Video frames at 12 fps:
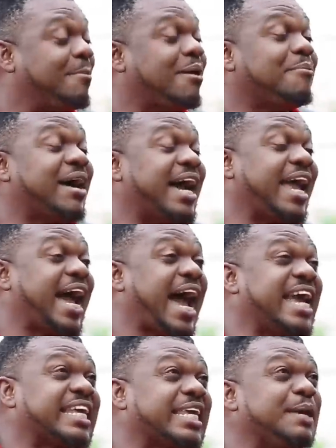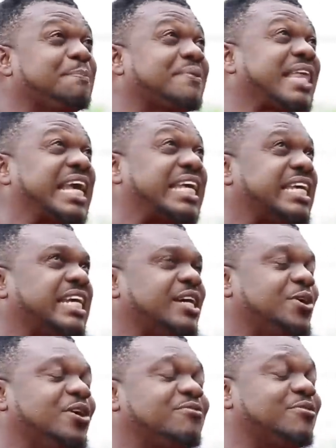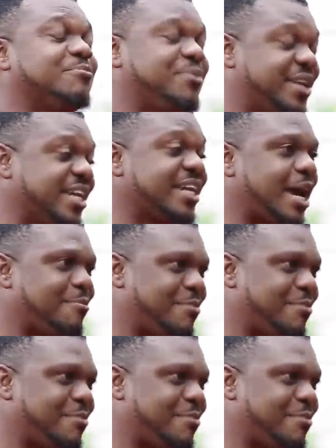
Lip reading: Mama, I keep thanking God for bringing